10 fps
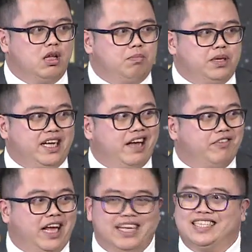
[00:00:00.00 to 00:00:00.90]
but they
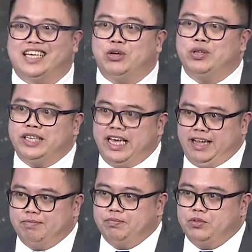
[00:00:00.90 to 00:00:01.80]
haven't executed yet.
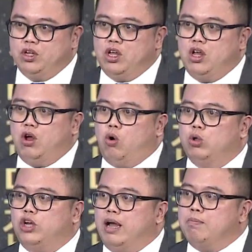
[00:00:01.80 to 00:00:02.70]
Or
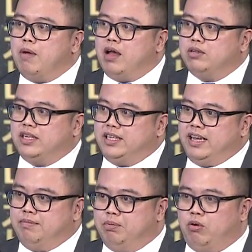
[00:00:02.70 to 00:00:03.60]
the amount that they
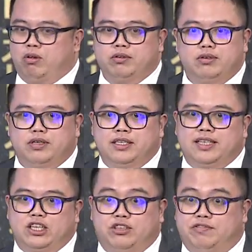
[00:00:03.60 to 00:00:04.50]
have bought is
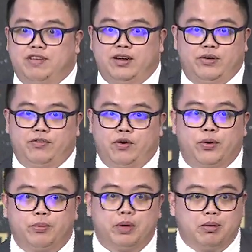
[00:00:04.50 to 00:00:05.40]
actually very,
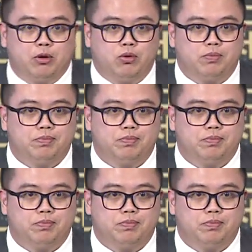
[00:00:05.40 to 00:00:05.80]
very minimal.